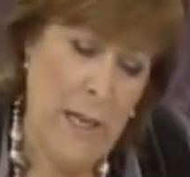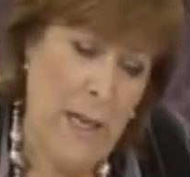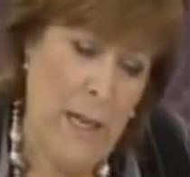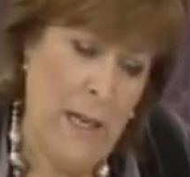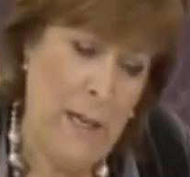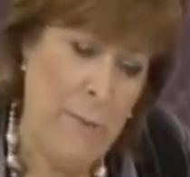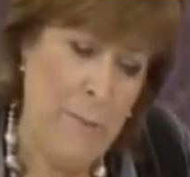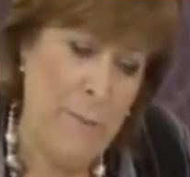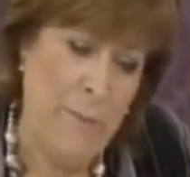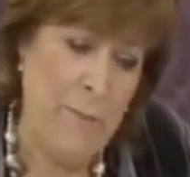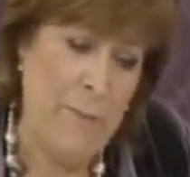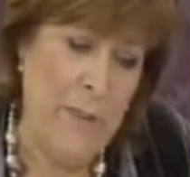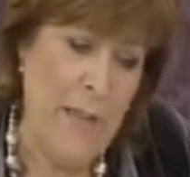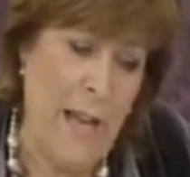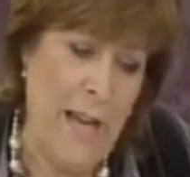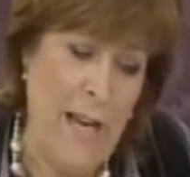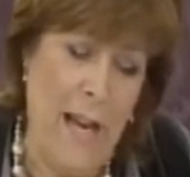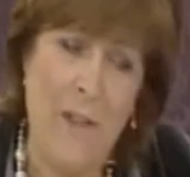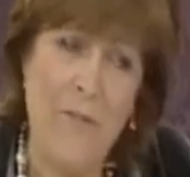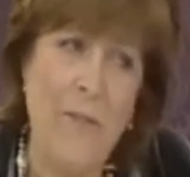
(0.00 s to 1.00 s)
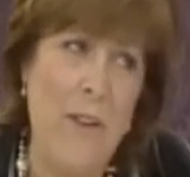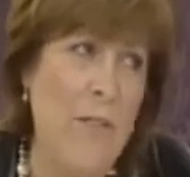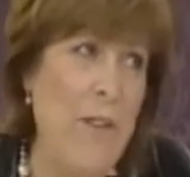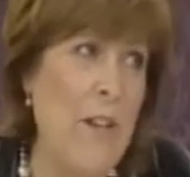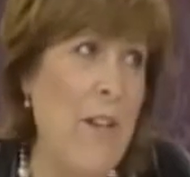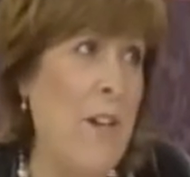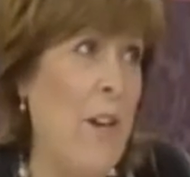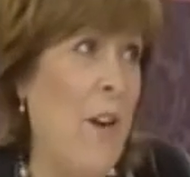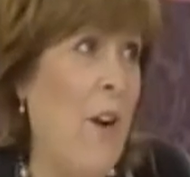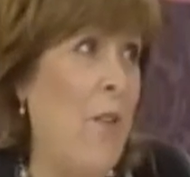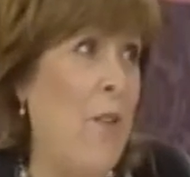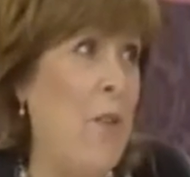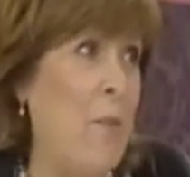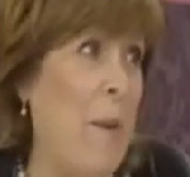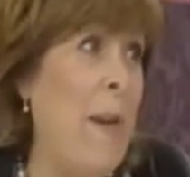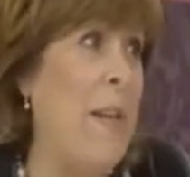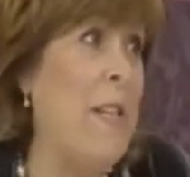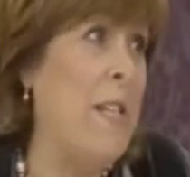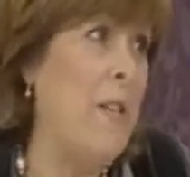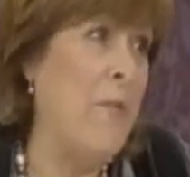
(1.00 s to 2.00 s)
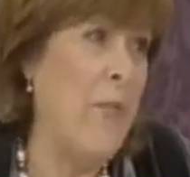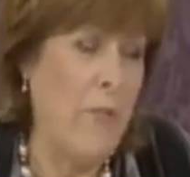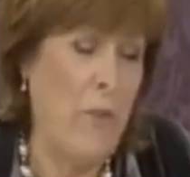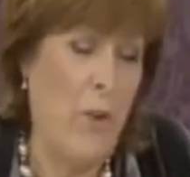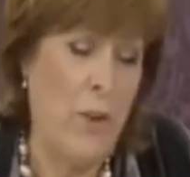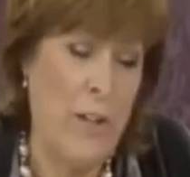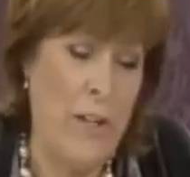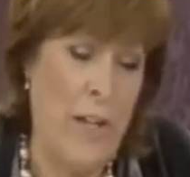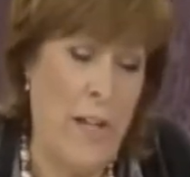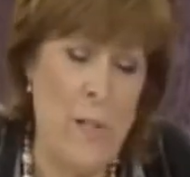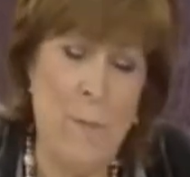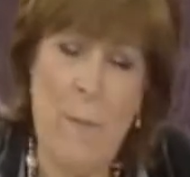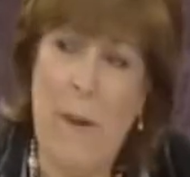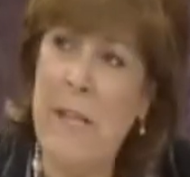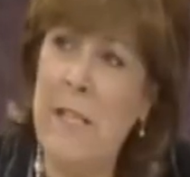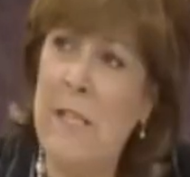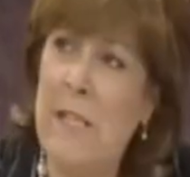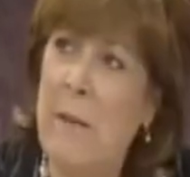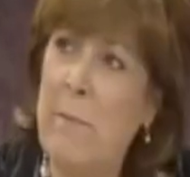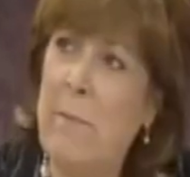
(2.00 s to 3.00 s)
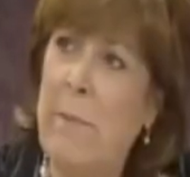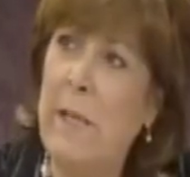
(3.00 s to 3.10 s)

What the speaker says: And I've never, you know, I've spent it. If I've got it, I spend it.